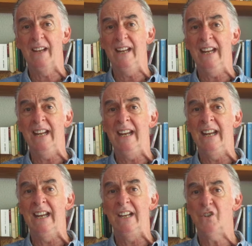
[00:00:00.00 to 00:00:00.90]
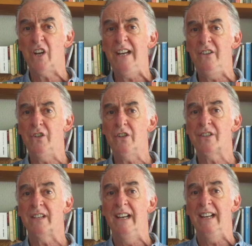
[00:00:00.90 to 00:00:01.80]
uh,
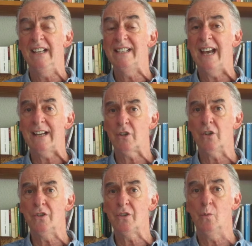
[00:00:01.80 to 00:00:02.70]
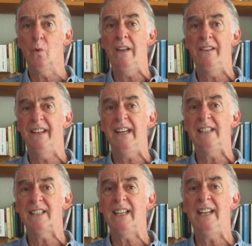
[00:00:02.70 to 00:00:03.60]
changes his actions when they
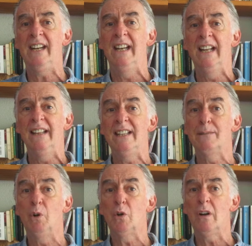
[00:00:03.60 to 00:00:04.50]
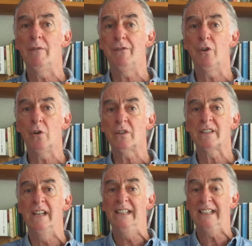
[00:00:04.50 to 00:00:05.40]
see this moral
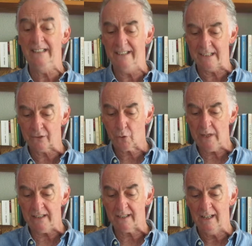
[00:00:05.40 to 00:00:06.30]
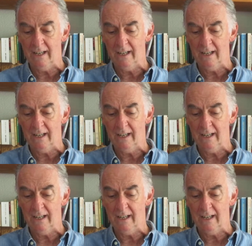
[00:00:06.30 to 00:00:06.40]
force in the street,